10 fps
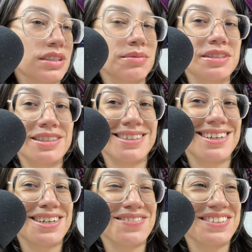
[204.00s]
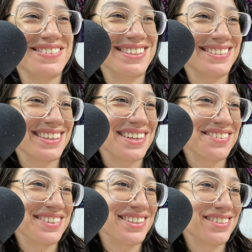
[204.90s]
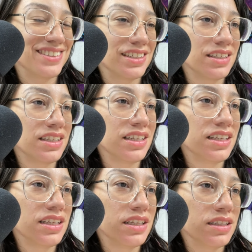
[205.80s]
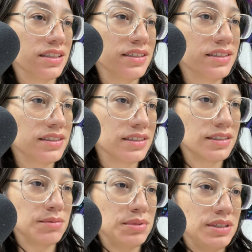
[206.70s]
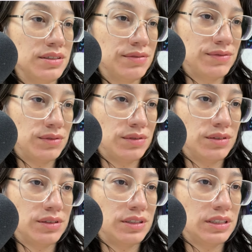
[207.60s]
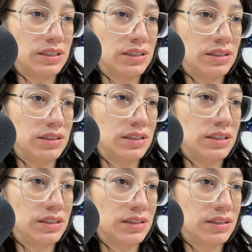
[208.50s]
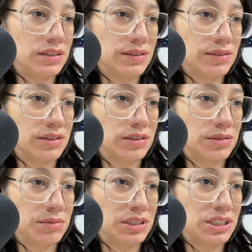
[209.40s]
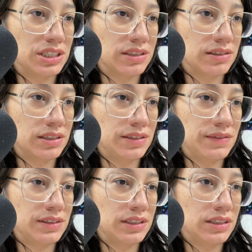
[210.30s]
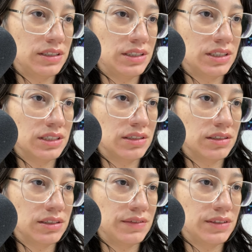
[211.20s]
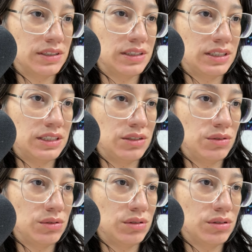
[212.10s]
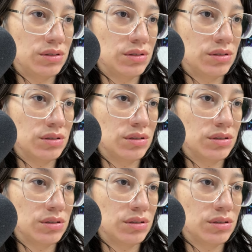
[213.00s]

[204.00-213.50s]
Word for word: I'm gonna tell y'all how many videos I got for y'all. Hold on. This is gonna be the full set, and this is um, a Jaws Love set. Jaws Love Stilettos.